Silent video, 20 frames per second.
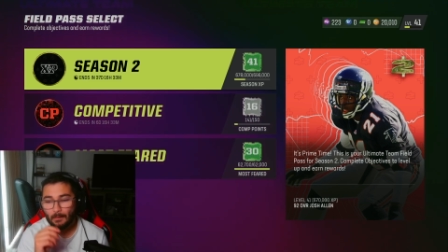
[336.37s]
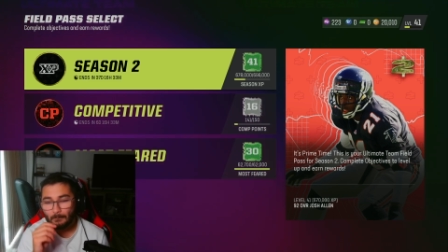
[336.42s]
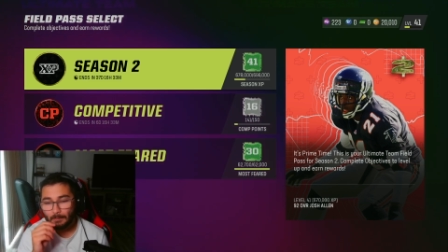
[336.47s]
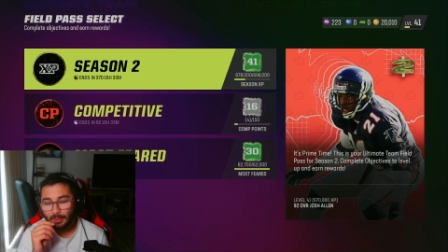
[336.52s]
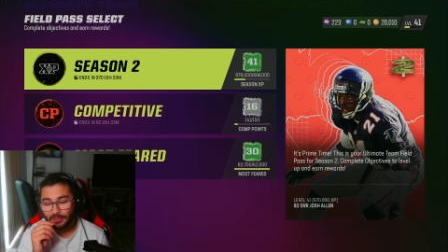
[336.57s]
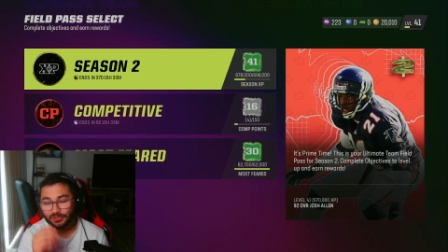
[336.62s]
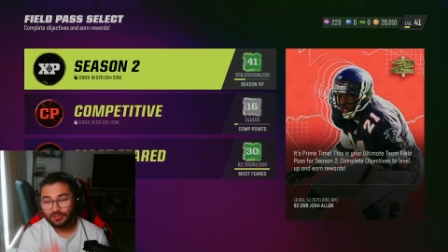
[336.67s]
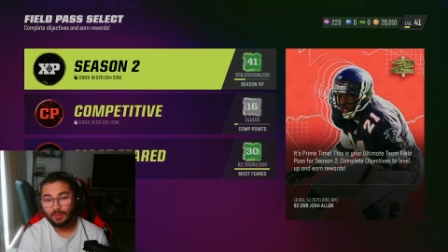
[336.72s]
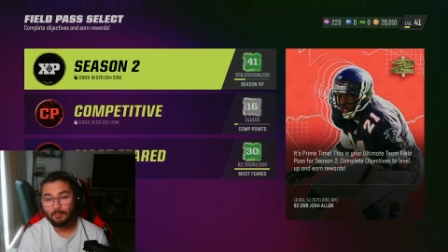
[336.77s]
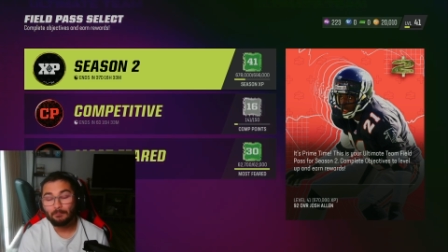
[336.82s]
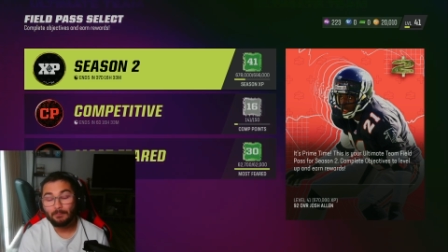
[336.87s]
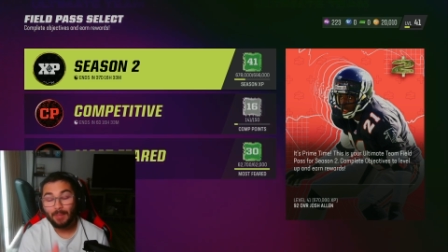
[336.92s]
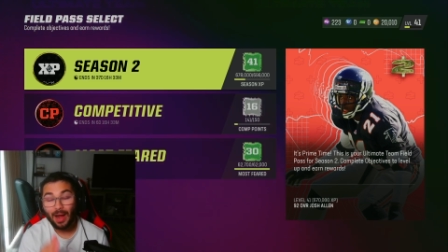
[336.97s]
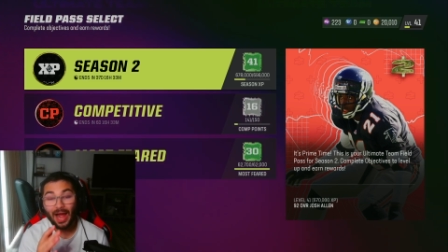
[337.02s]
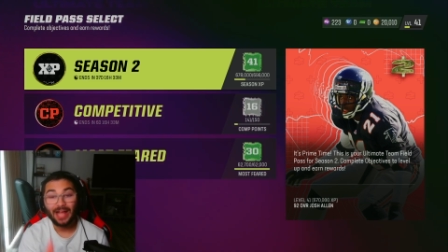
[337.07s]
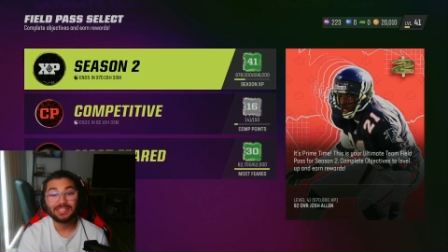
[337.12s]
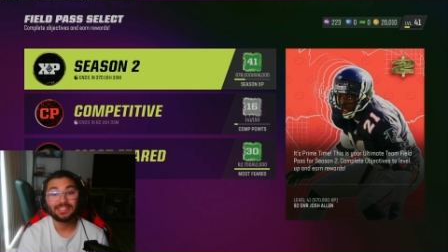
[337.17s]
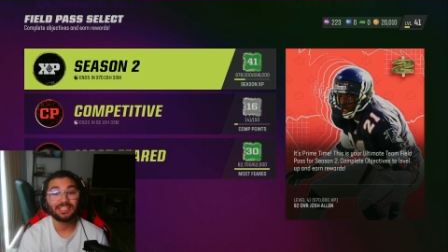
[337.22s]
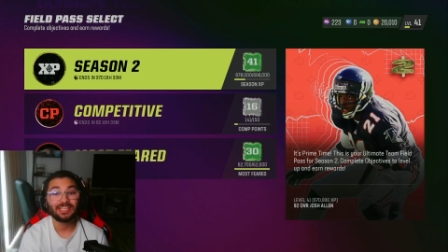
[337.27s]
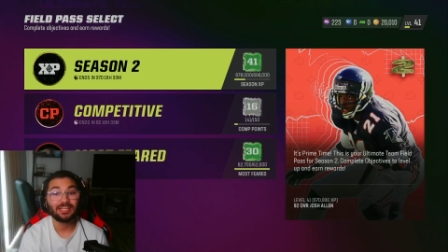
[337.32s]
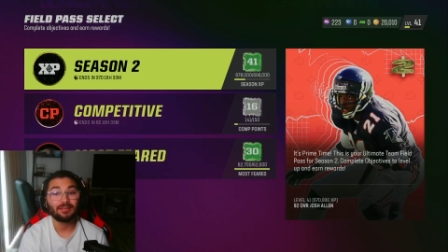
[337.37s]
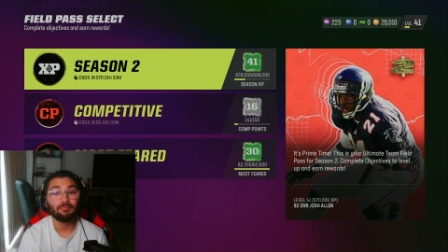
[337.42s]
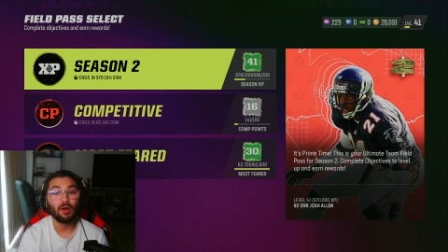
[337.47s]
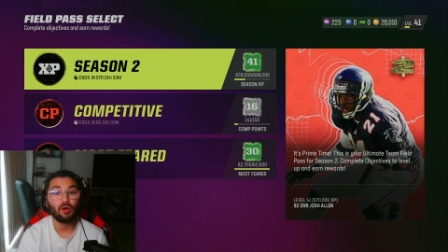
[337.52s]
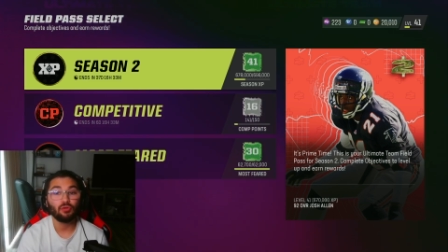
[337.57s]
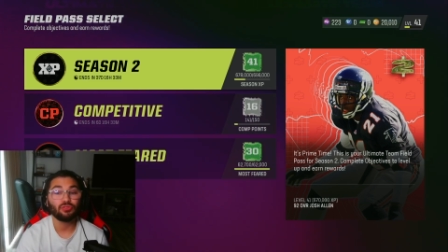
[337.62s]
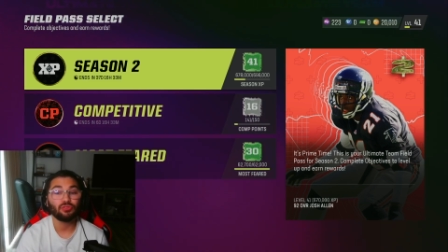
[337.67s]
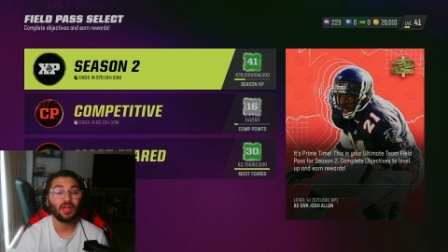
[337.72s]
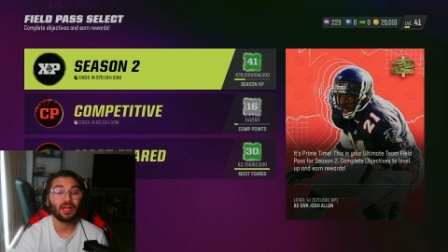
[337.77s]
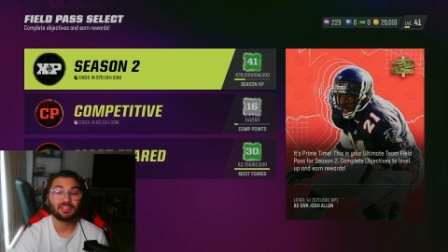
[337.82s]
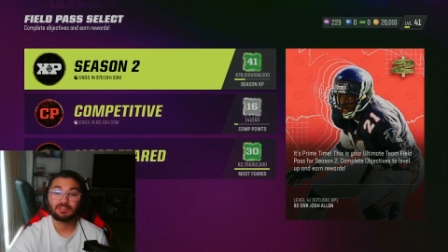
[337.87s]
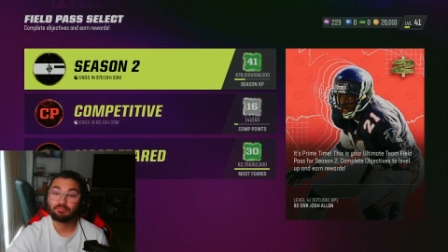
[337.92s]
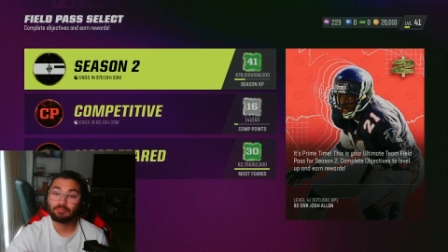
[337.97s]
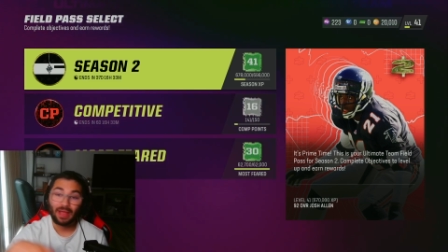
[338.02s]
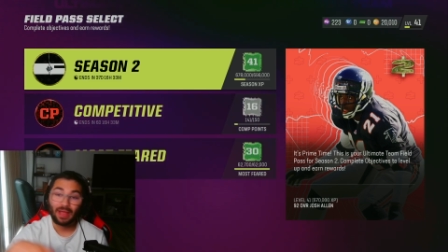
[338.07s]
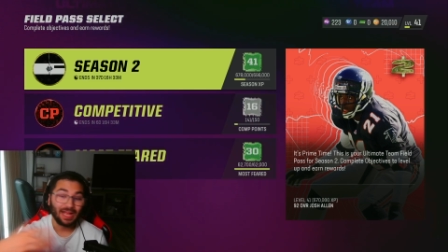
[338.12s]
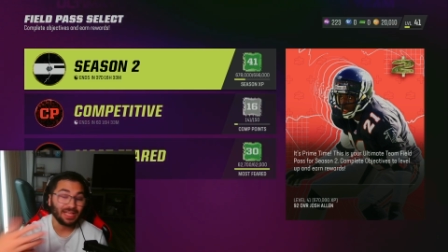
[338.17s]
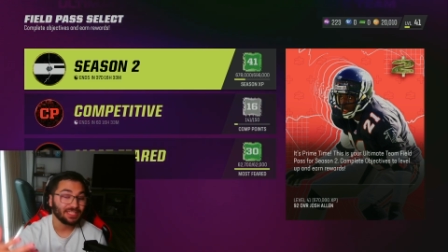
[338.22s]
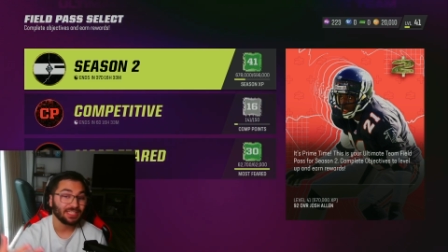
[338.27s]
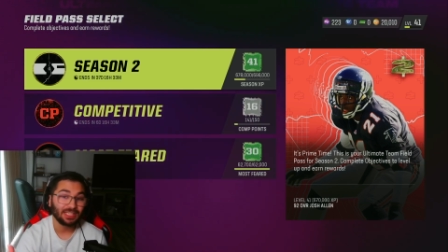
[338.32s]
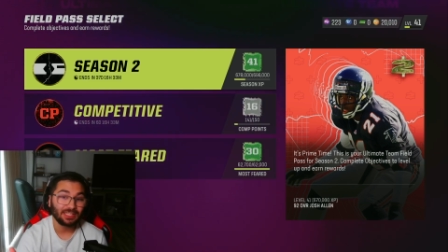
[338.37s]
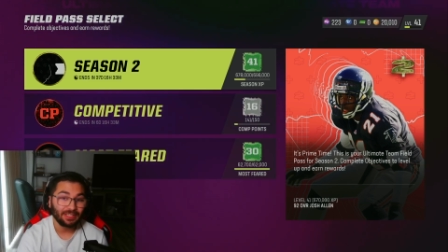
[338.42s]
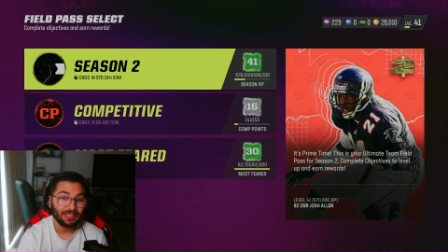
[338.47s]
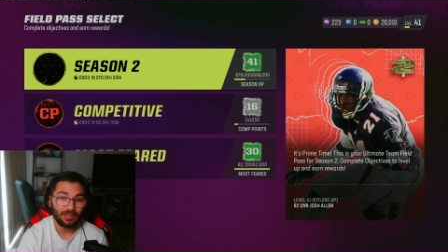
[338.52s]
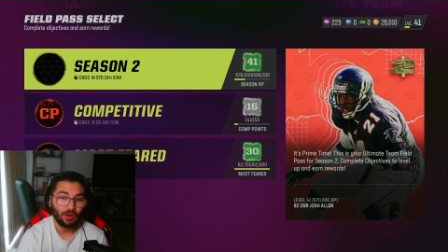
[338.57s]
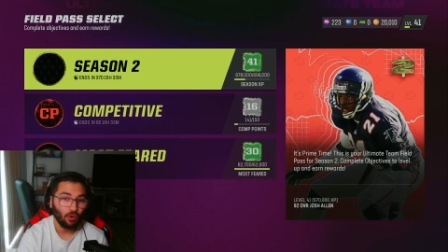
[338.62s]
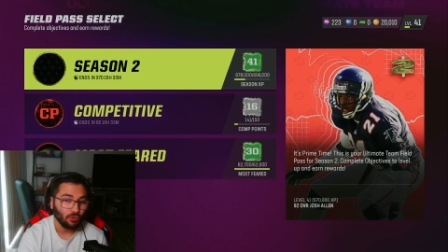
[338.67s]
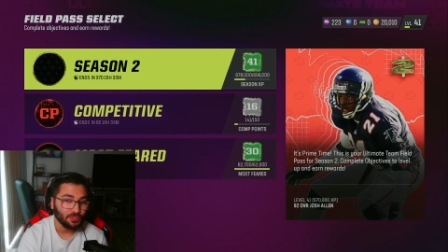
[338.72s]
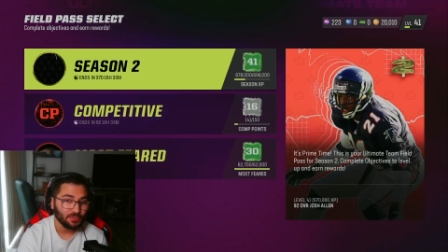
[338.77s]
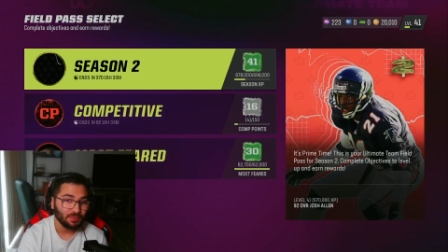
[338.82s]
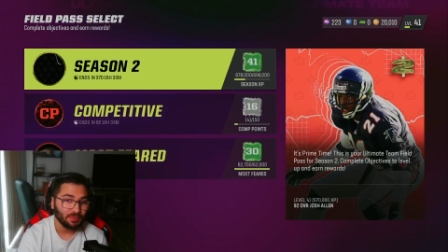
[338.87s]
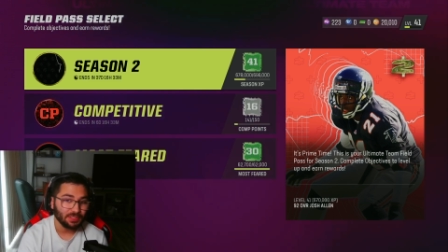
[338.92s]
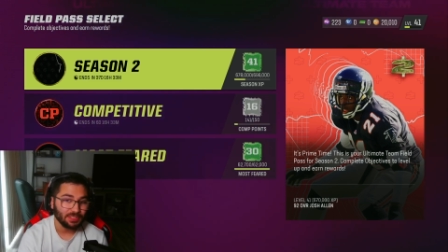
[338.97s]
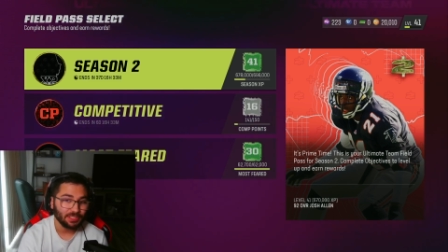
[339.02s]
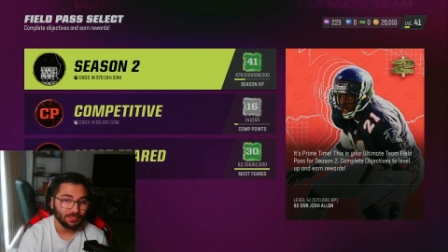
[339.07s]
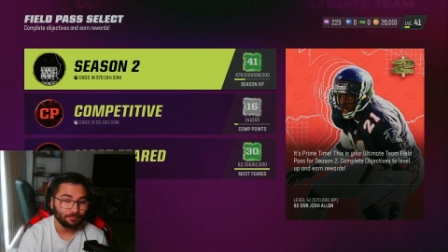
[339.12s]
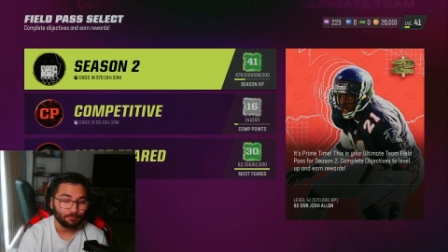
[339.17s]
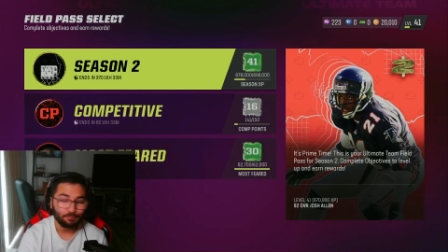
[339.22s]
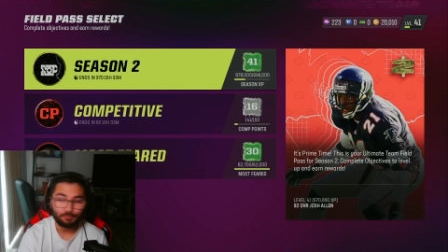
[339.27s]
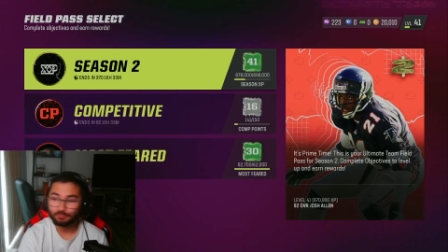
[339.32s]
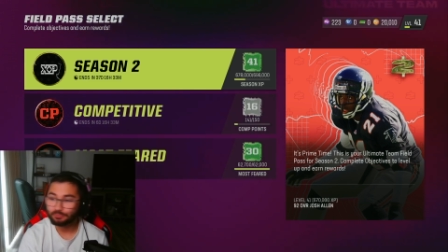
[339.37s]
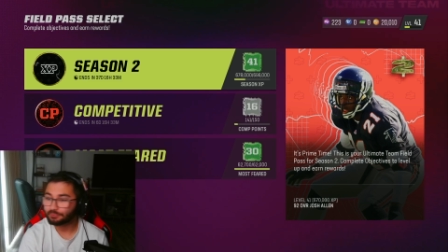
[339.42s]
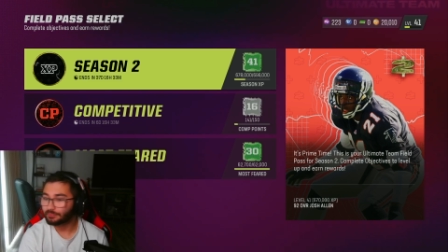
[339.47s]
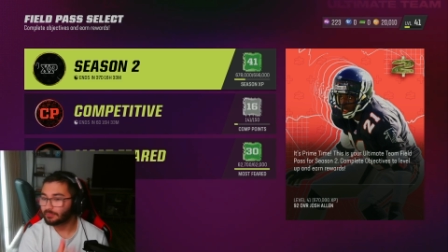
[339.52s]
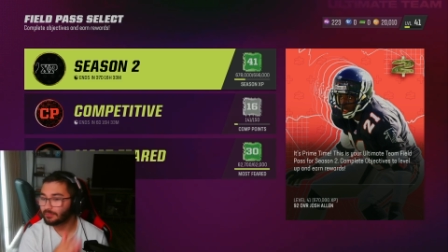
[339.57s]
But the My Team mode that's basically Ultimate Team,